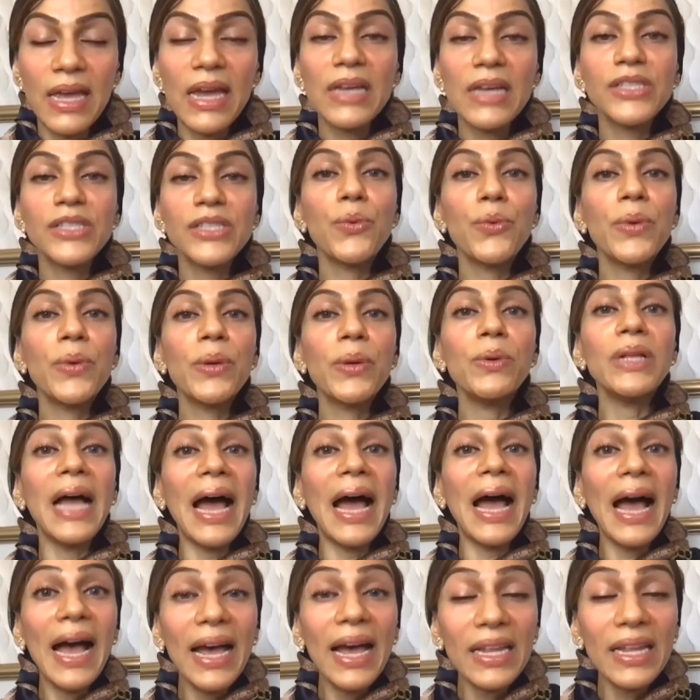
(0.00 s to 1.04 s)
So we will
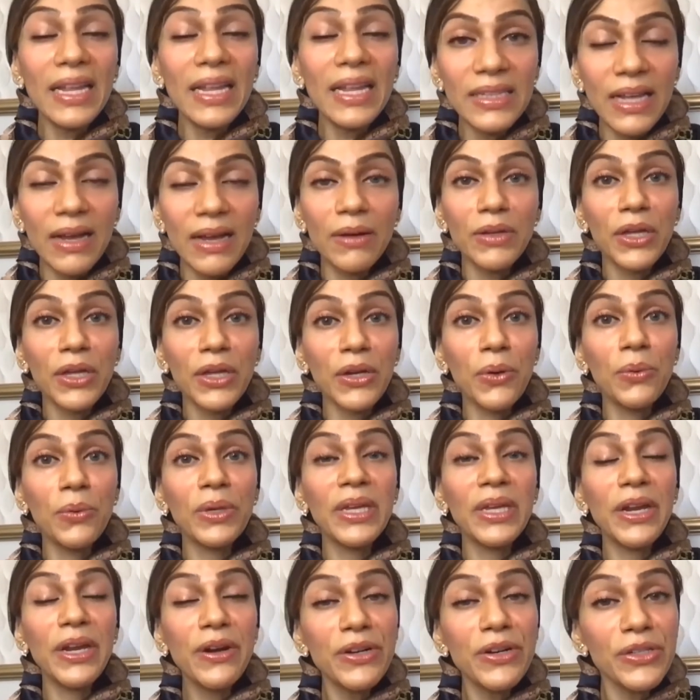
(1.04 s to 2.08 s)
add,
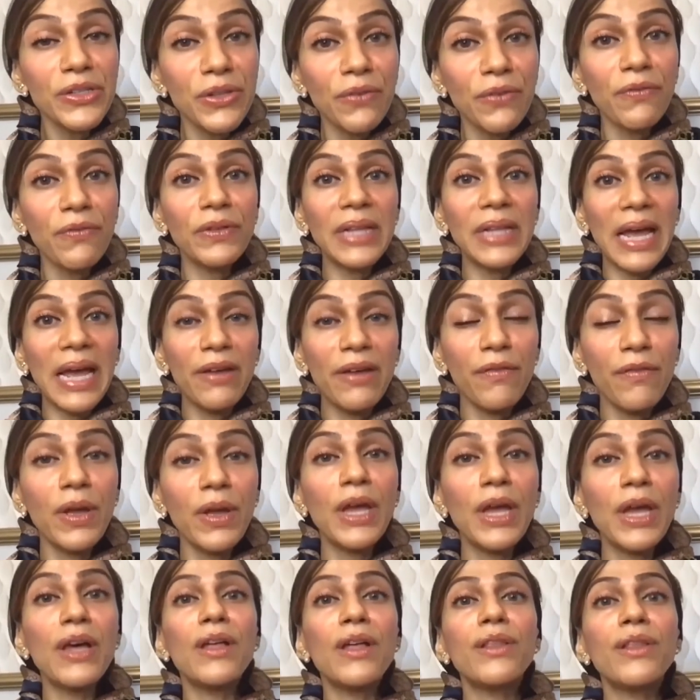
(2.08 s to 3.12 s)
years of life
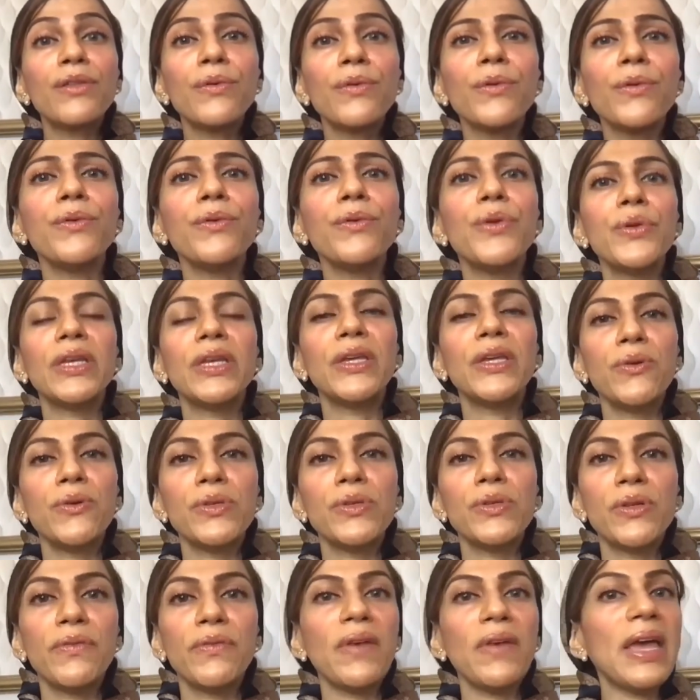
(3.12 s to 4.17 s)
through the
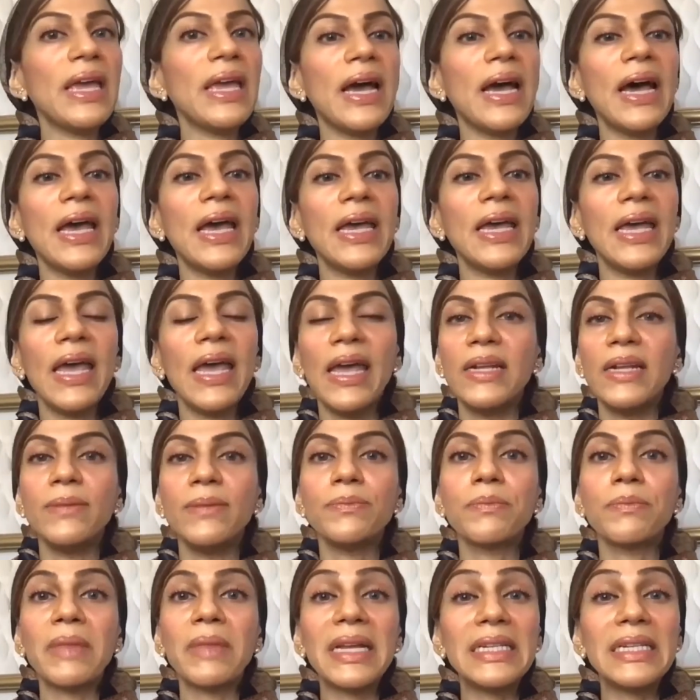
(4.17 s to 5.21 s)
use of AI and
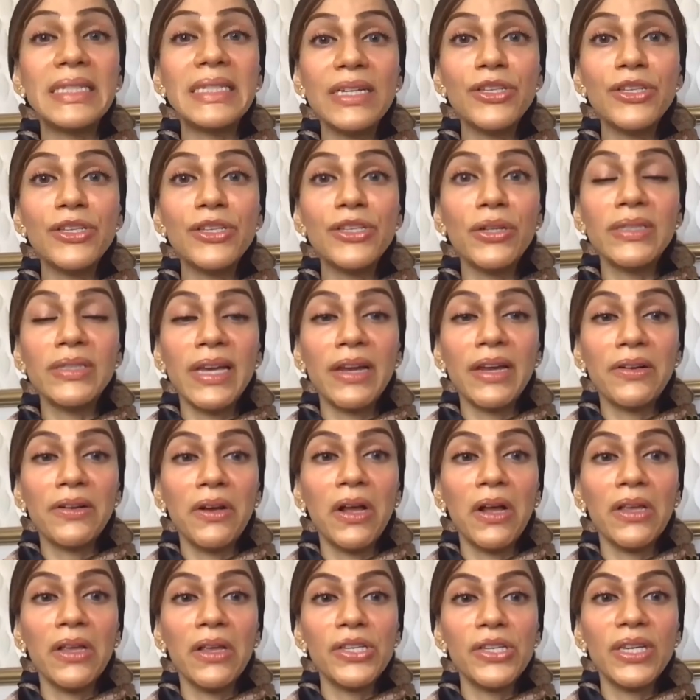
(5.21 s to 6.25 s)
digital
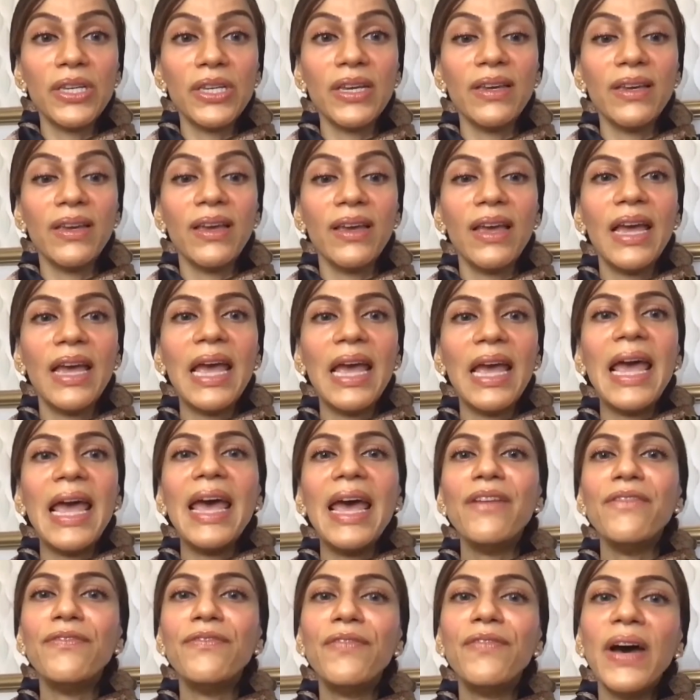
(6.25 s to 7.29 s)
technology.
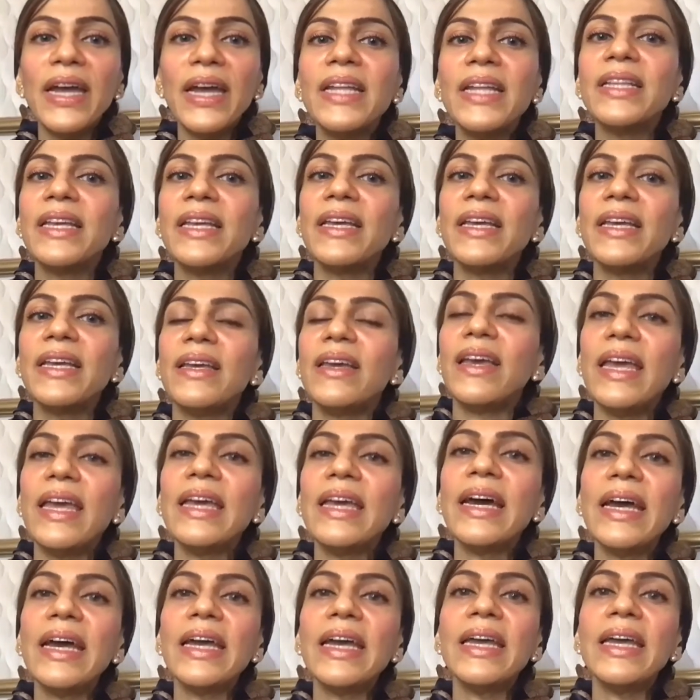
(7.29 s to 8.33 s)
And finally,
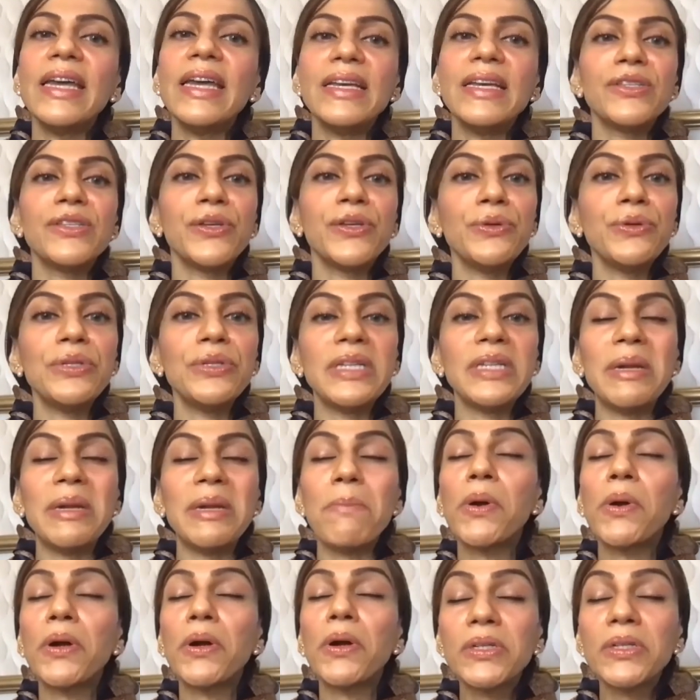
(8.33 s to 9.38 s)
AI is used in
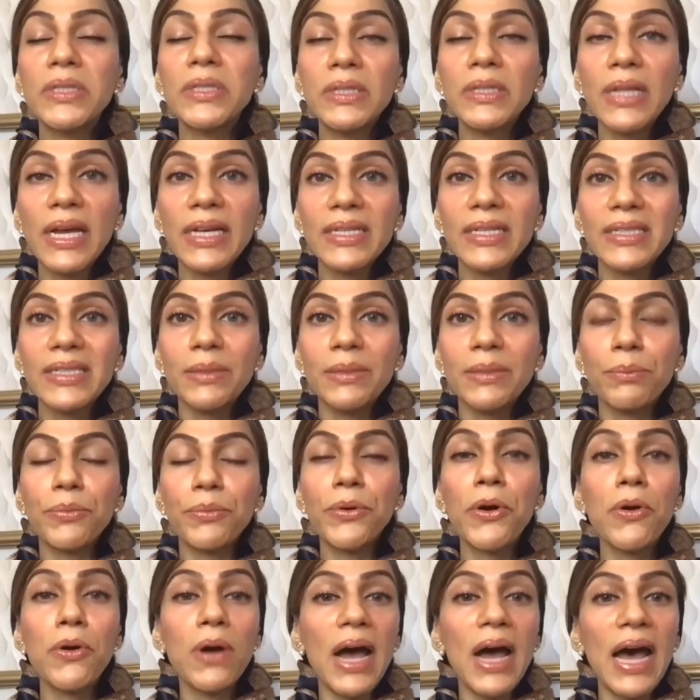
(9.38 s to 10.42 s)
personalized,
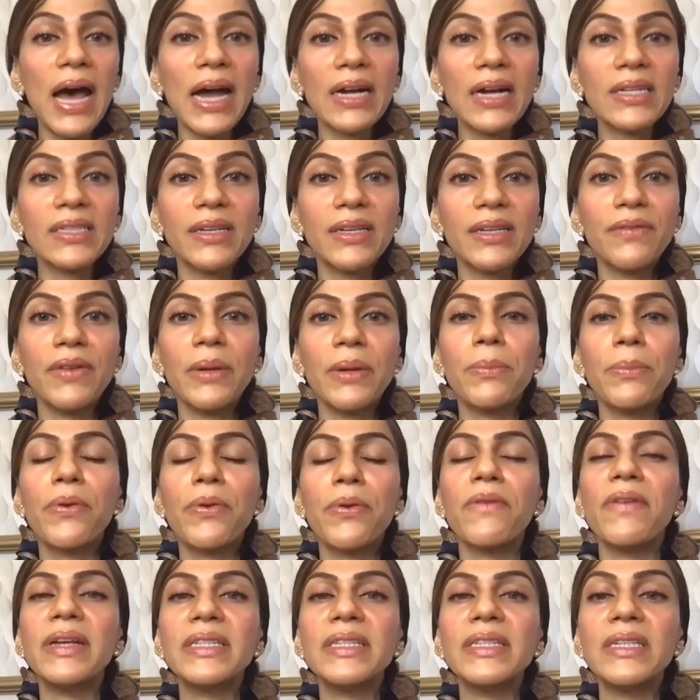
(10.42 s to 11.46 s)
proactive, and
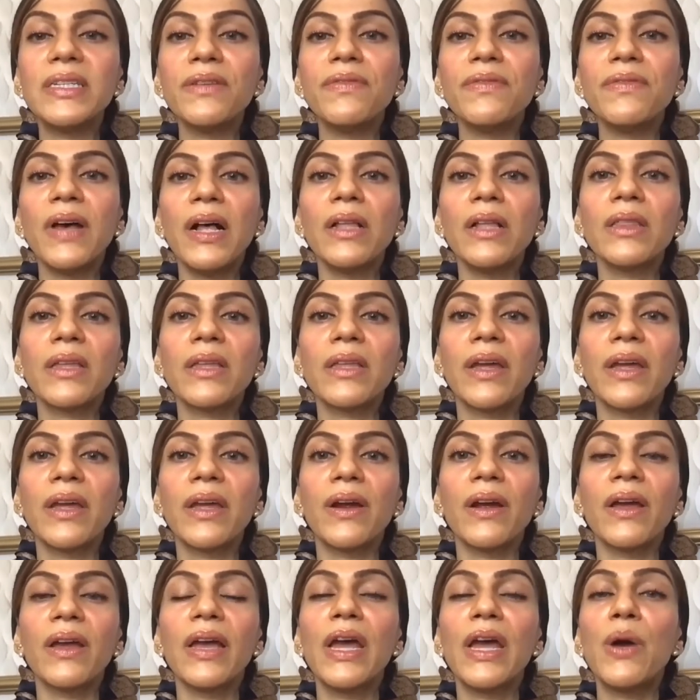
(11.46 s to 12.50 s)
preventative healthcare,
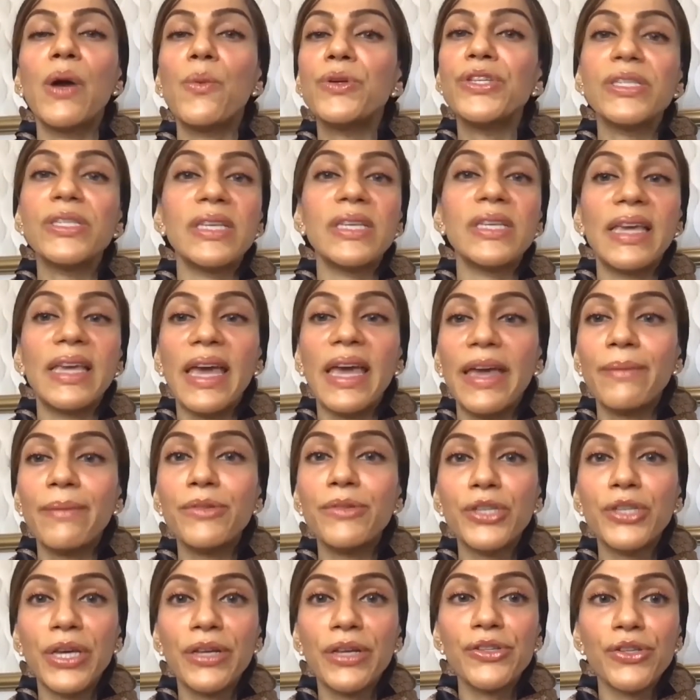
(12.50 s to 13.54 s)
which is a game
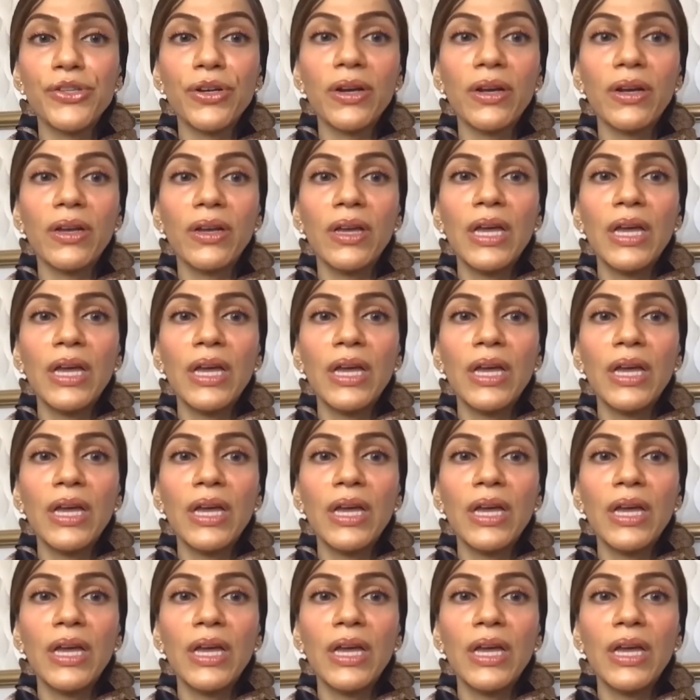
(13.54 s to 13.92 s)
changer.